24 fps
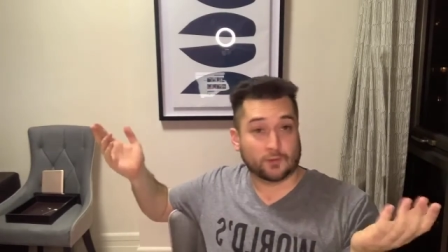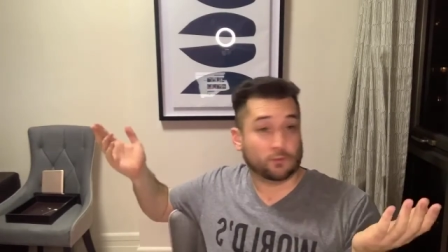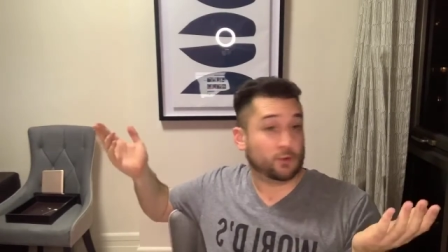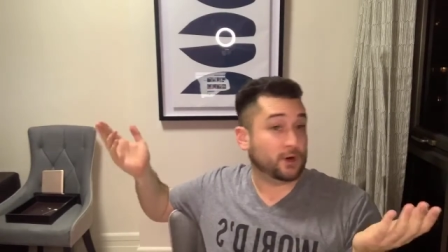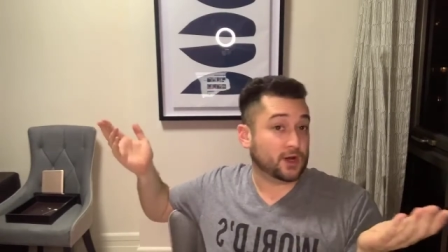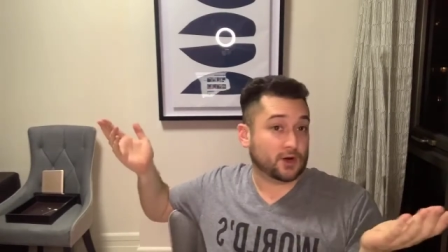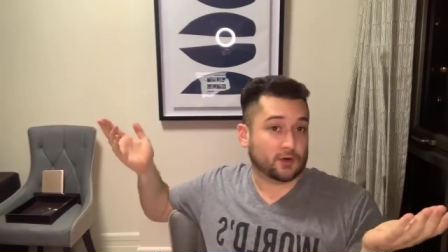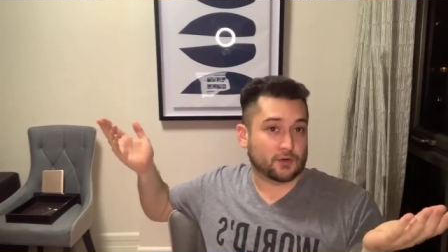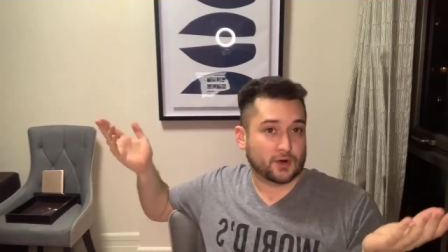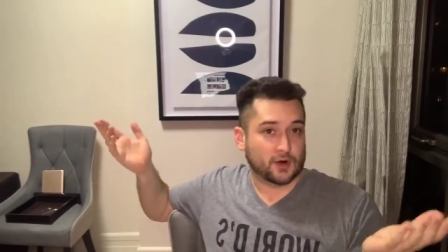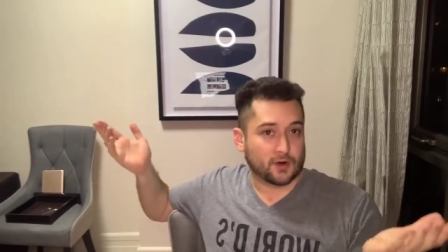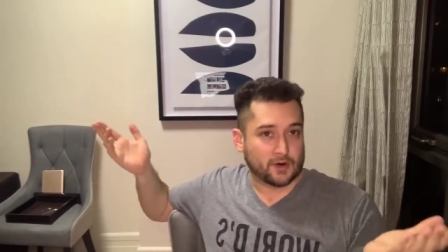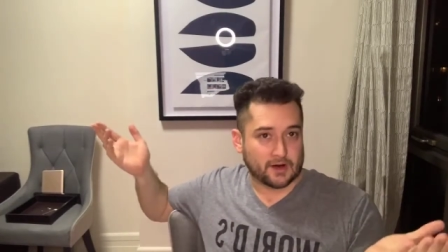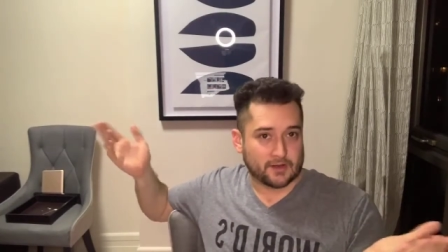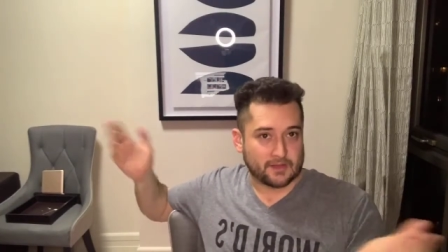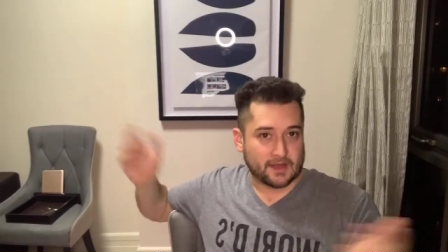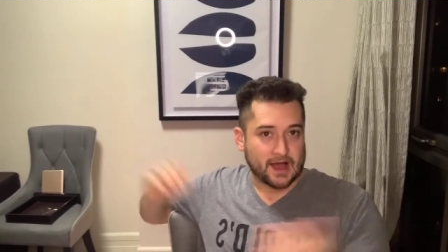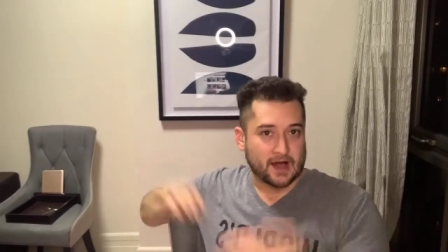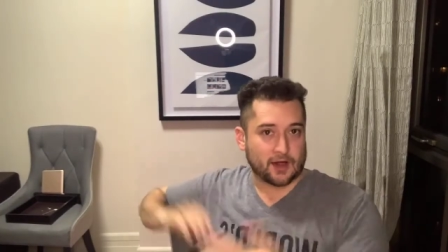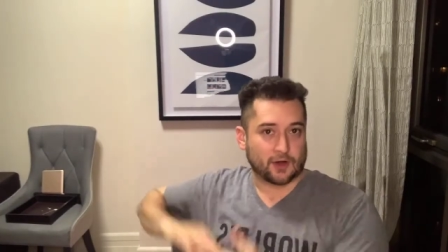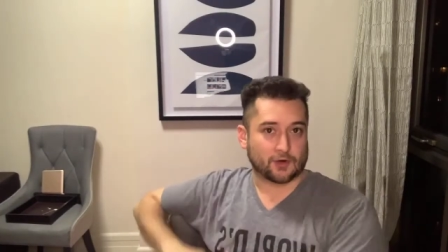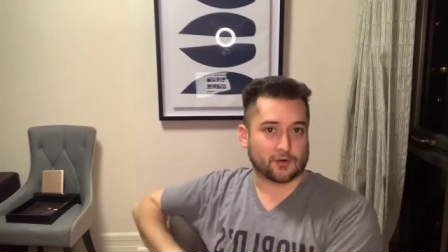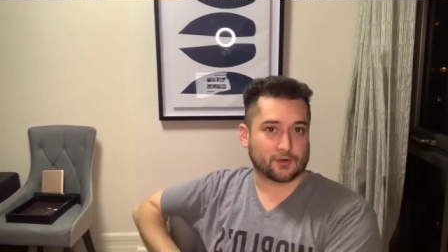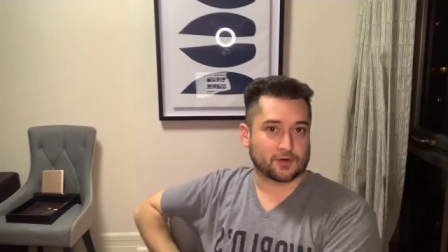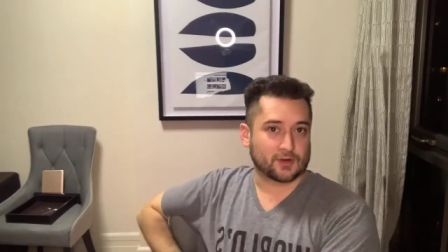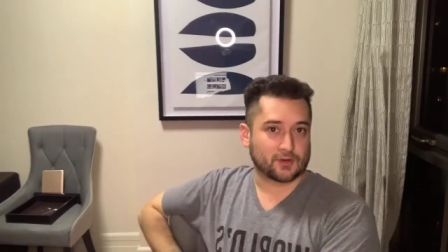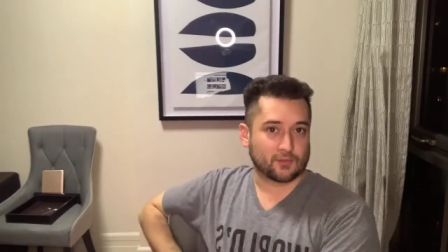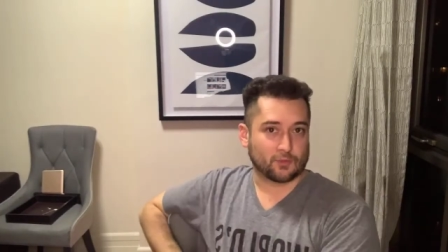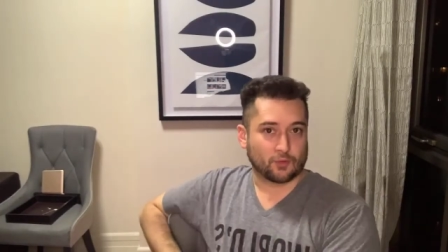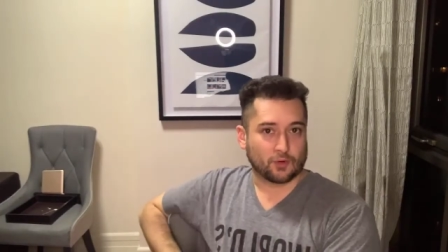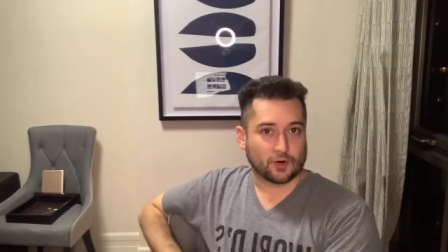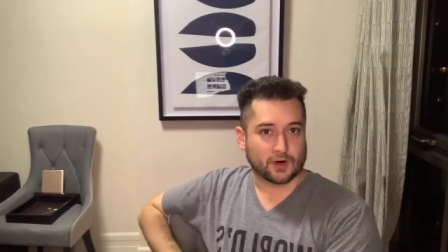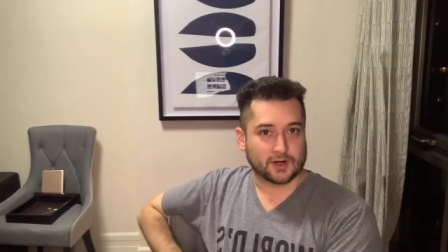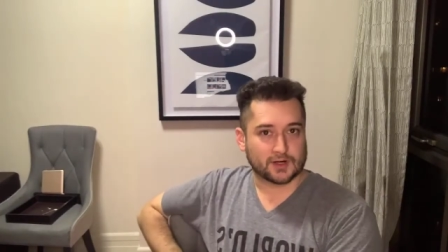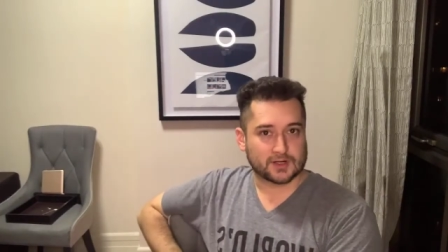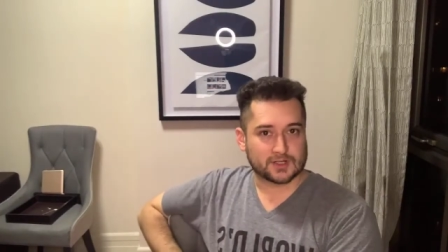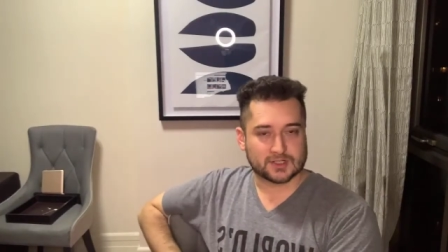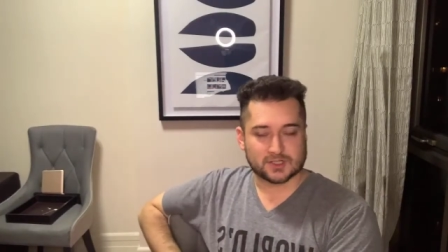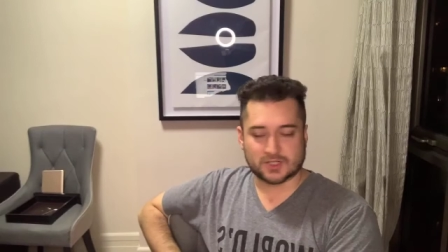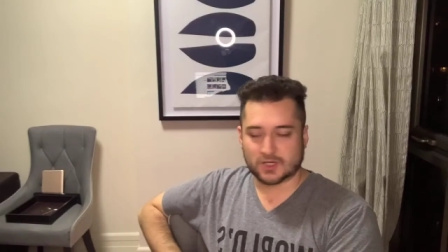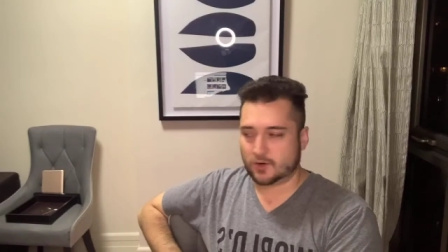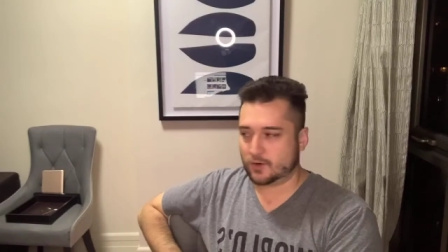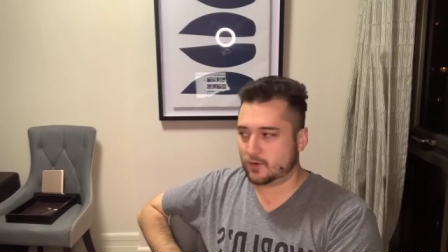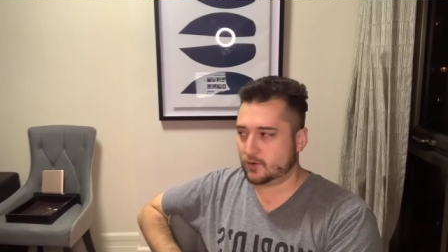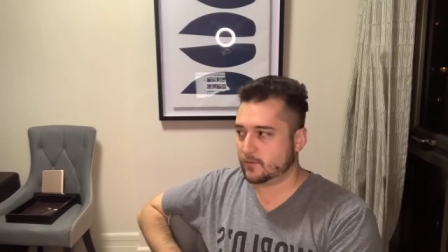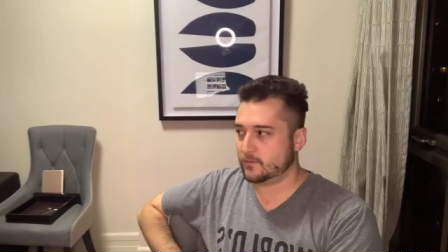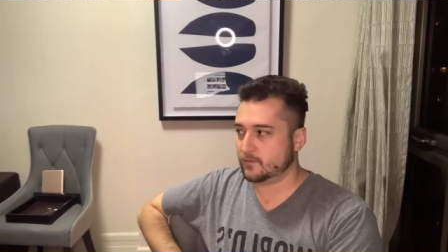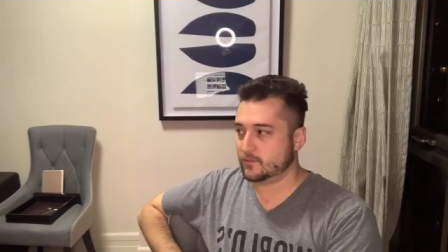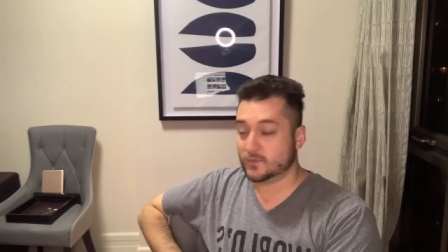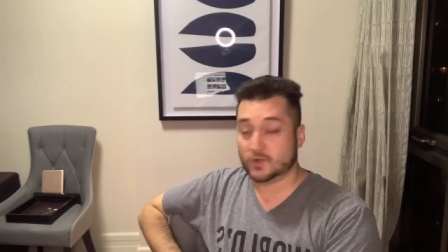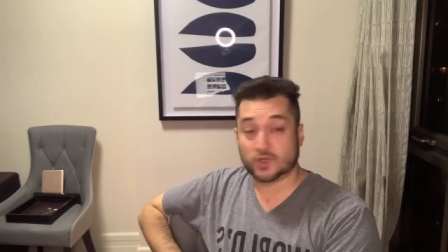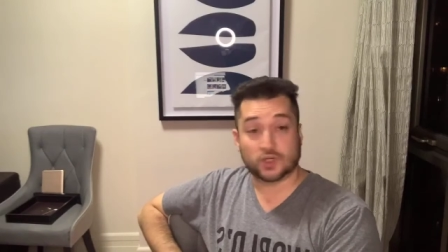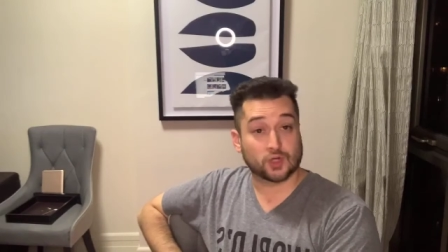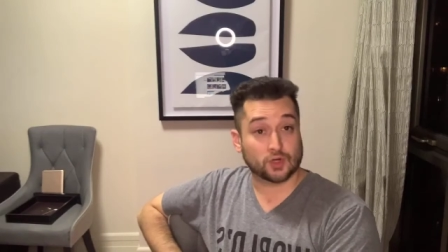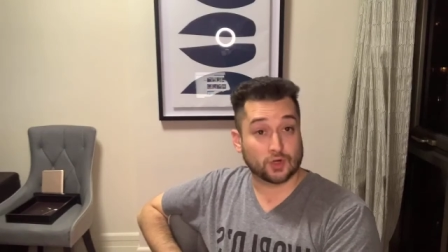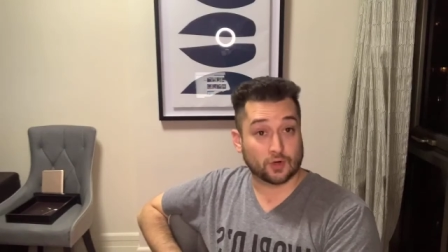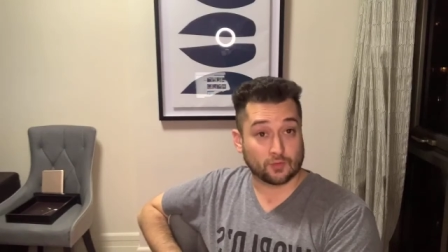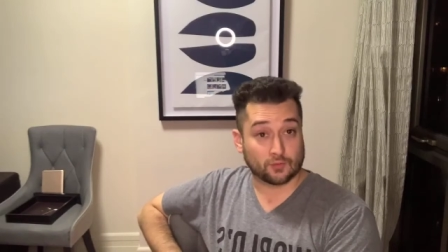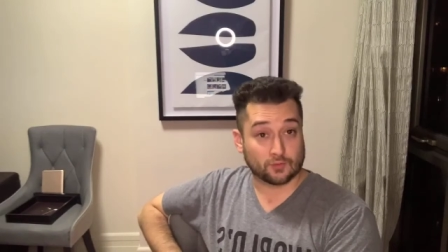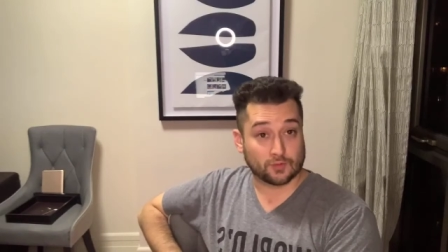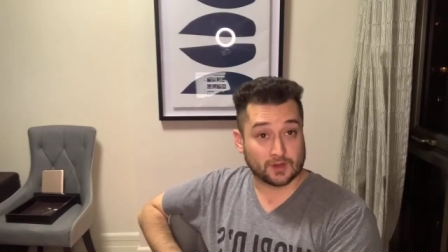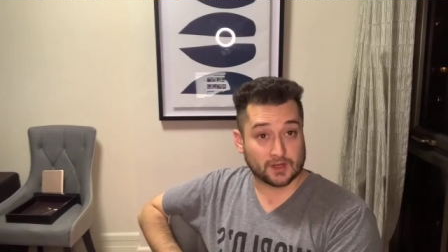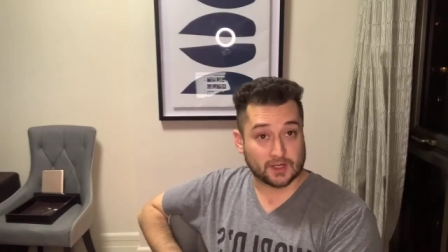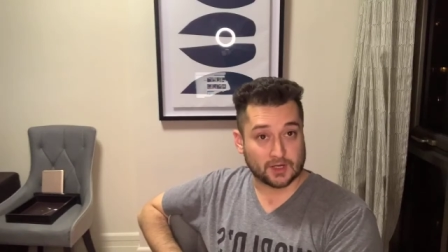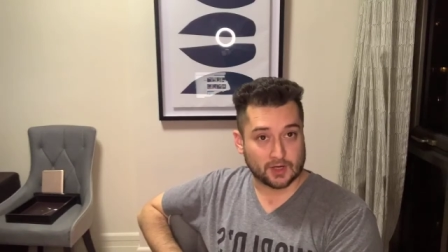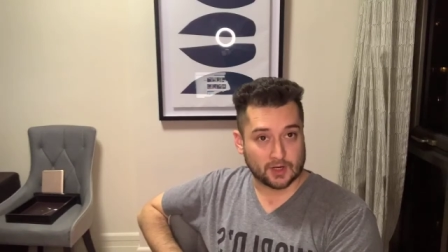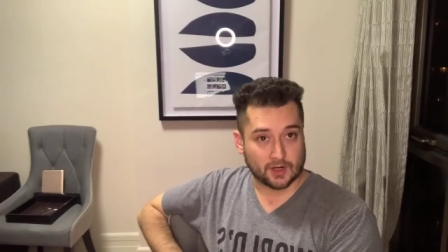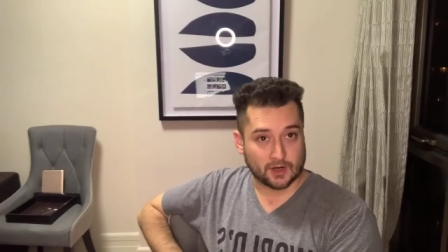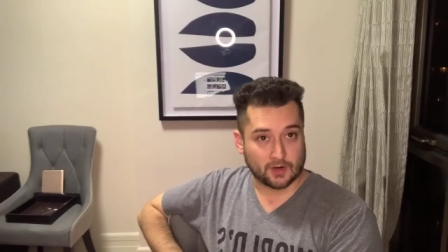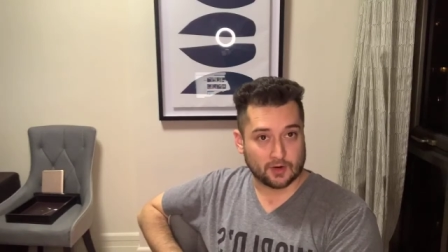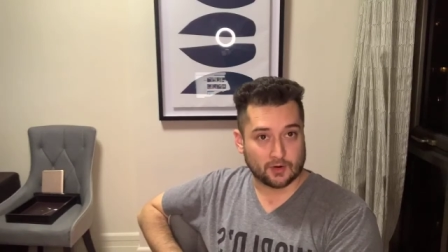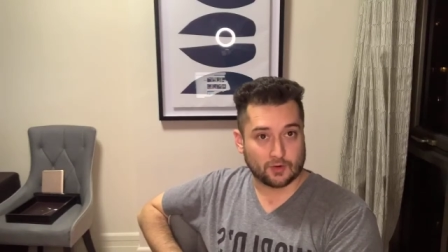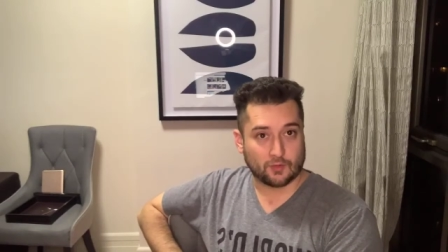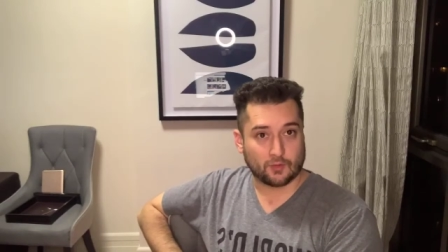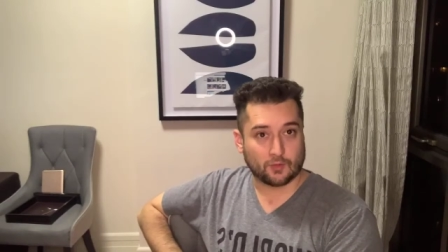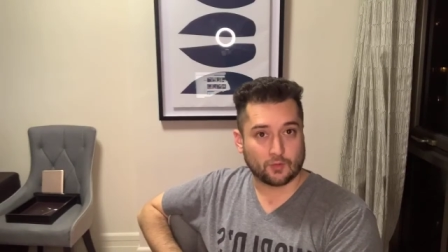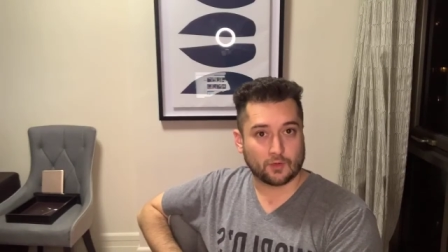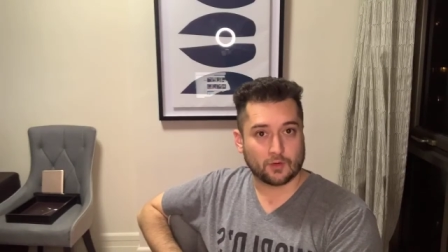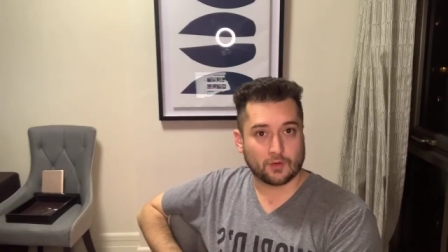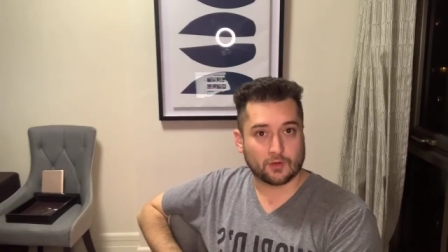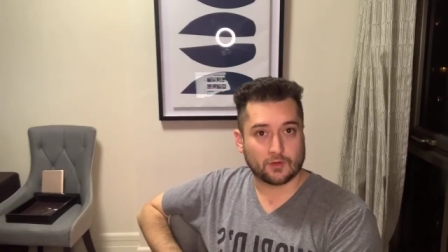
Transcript: We don't know how the algorithm works, so you don't really know